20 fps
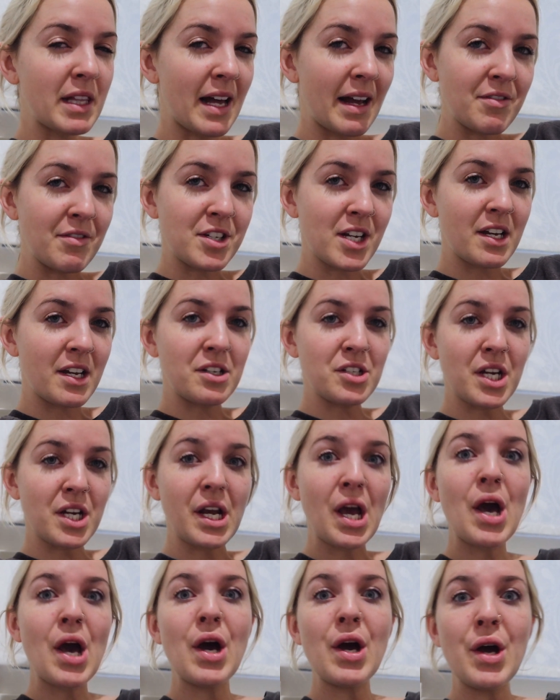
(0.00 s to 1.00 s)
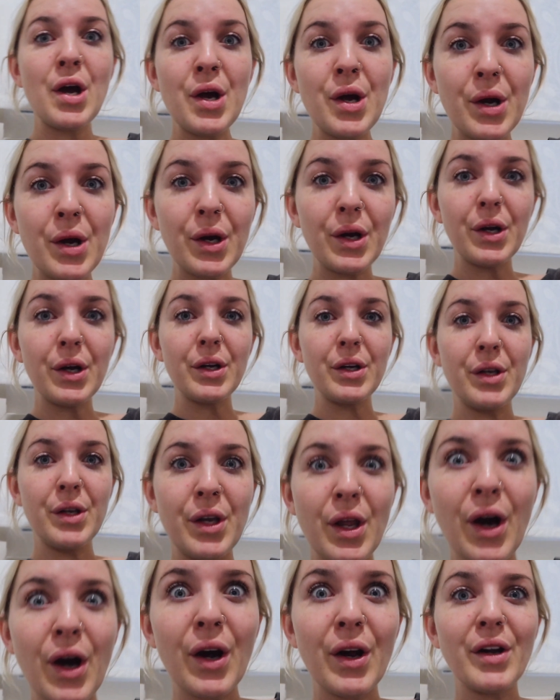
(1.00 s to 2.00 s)
life-changing? Who
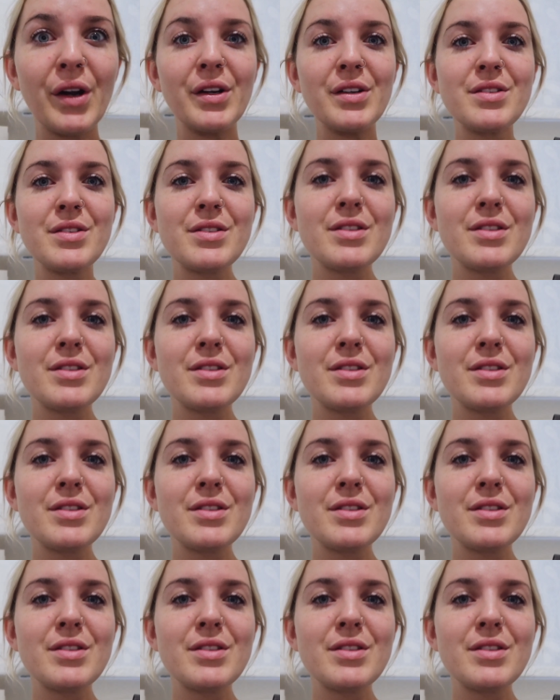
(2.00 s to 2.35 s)
knows?